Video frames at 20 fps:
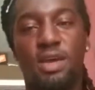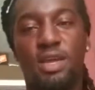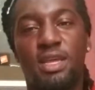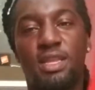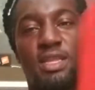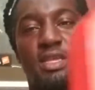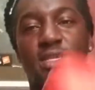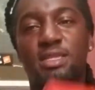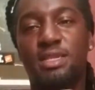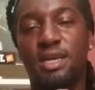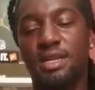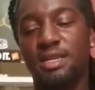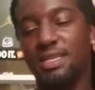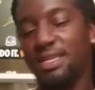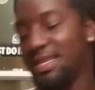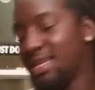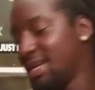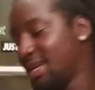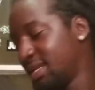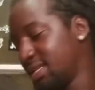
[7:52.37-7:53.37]
And these are
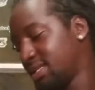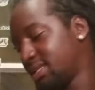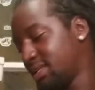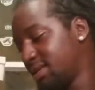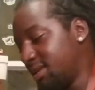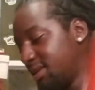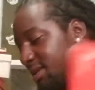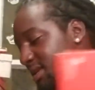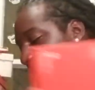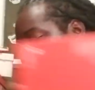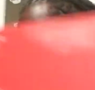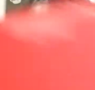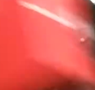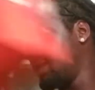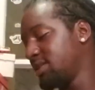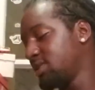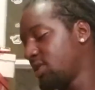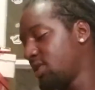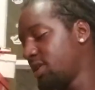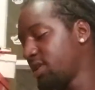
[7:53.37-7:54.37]
DS.
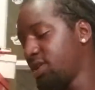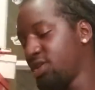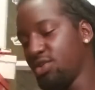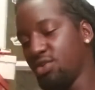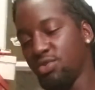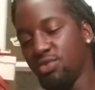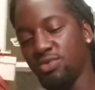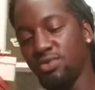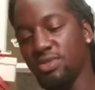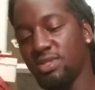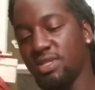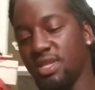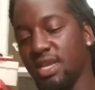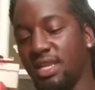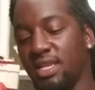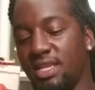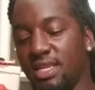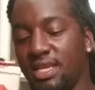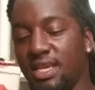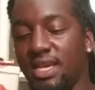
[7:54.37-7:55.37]
These aren't used, they
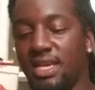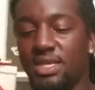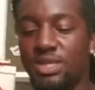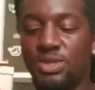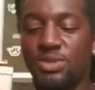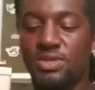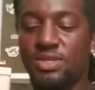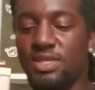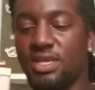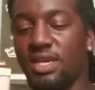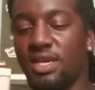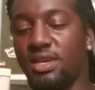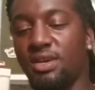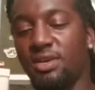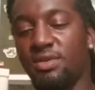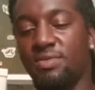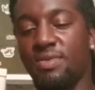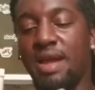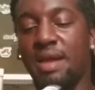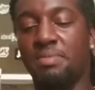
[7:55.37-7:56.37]
DS, you can
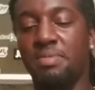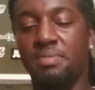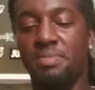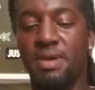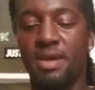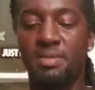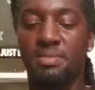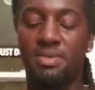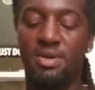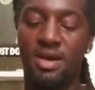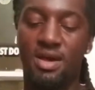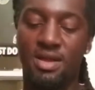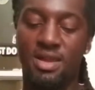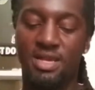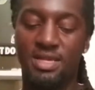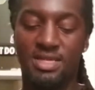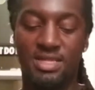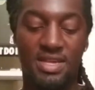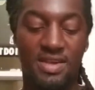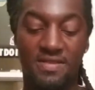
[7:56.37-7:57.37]
tell, wrapping paper, all
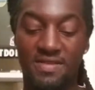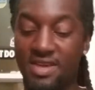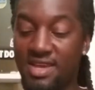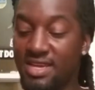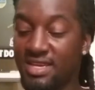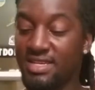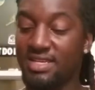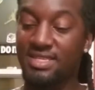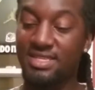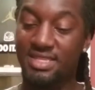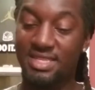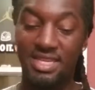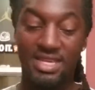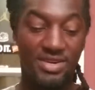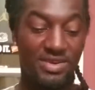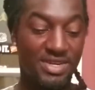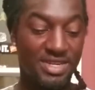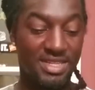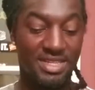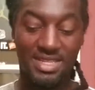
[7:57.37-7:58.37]
that stuff,
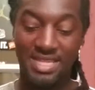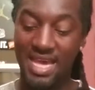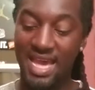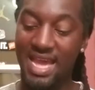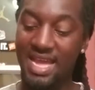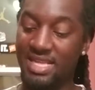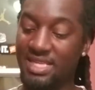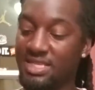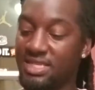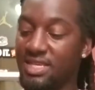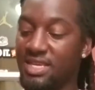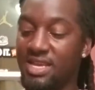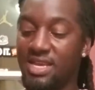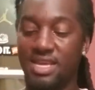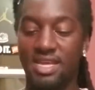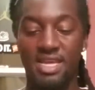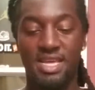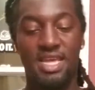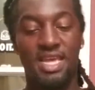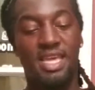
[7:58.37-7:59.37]
still attached.
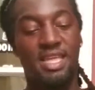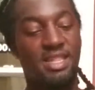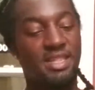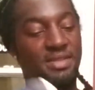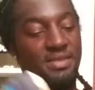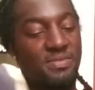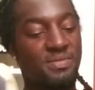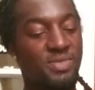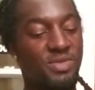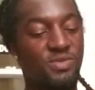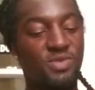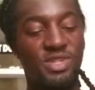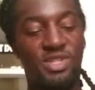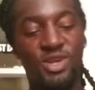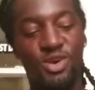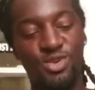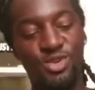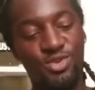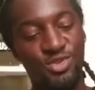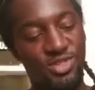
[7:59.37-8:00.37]
And we
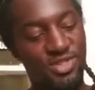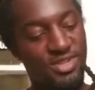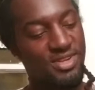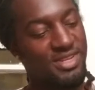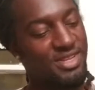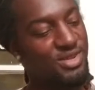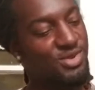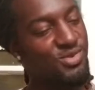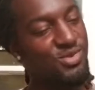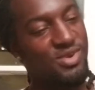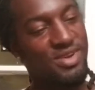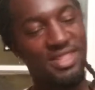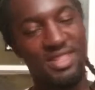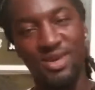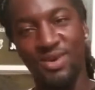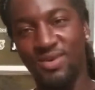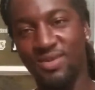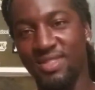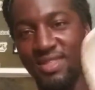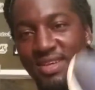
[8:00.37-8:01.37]
so used doing
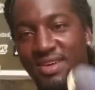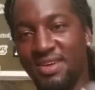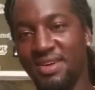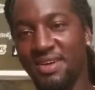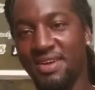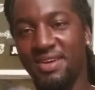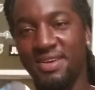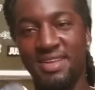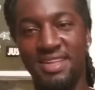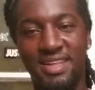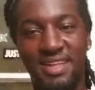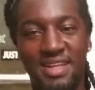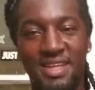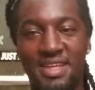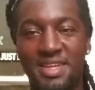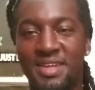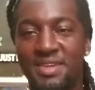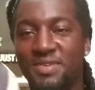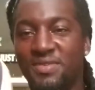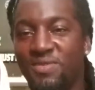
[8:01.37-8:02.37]
on the
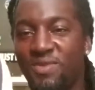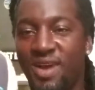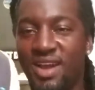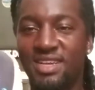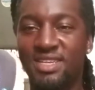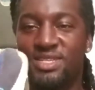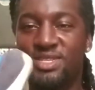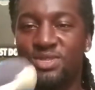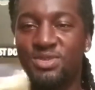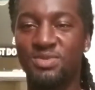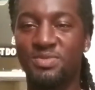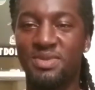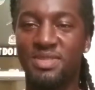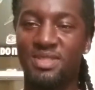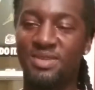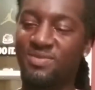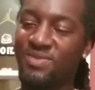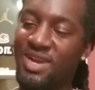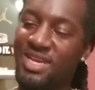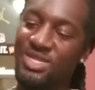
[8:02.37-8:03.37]
right shoe, but
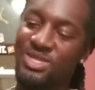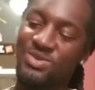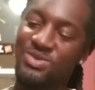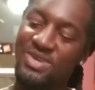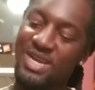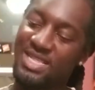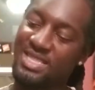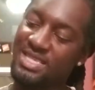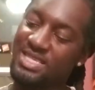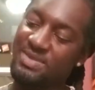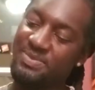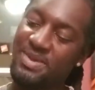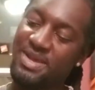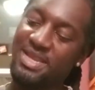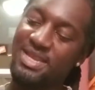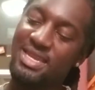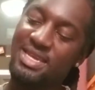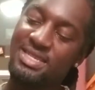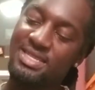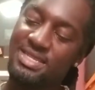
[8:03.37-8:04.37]
the right shoe got the spare
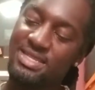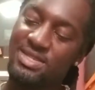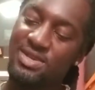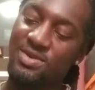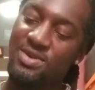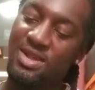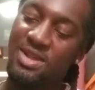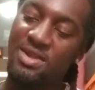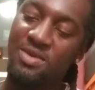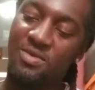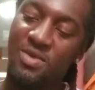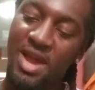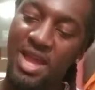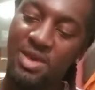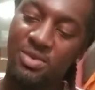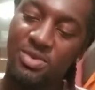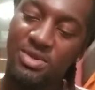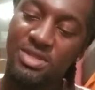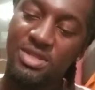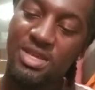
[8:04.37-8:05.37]
laces on there. The
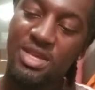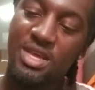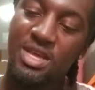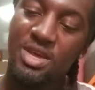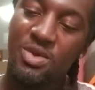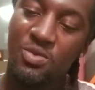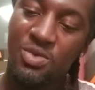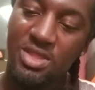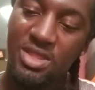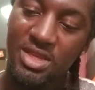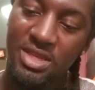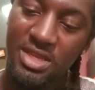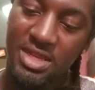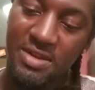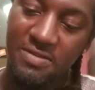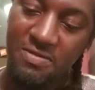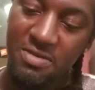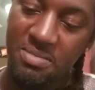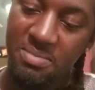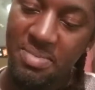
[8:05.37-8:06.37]
white ones with the
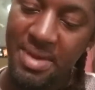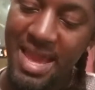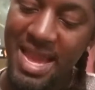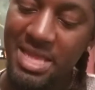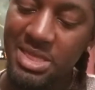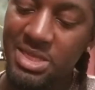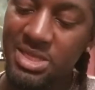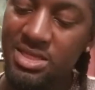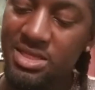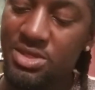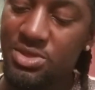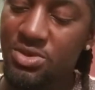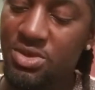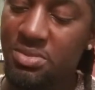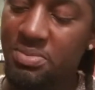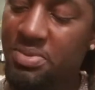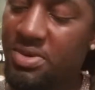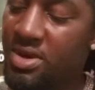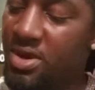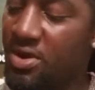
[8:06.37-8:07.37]
different patches you can
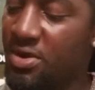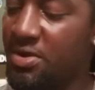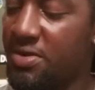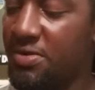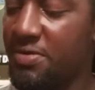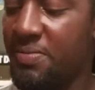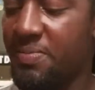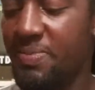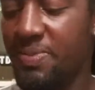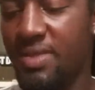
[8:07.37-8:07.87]
put on.